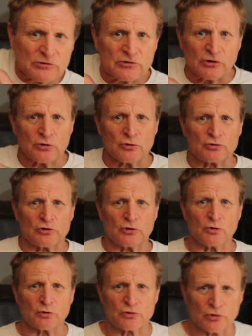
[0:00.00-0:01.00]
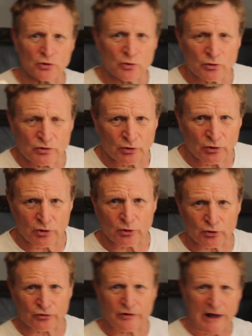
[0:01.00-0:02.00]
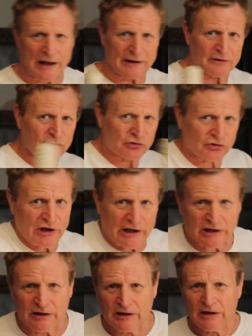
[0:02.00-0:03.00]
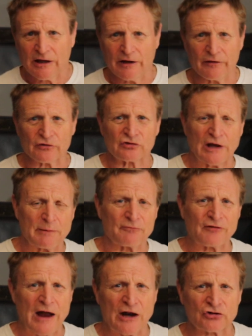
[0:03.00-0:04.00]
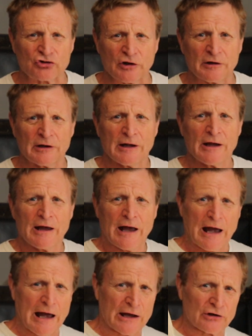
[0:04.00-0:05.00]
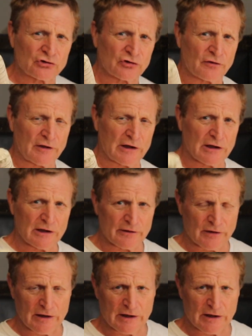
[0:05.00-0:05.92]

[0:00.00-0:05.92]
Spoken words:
to use that stick in the same fashion as the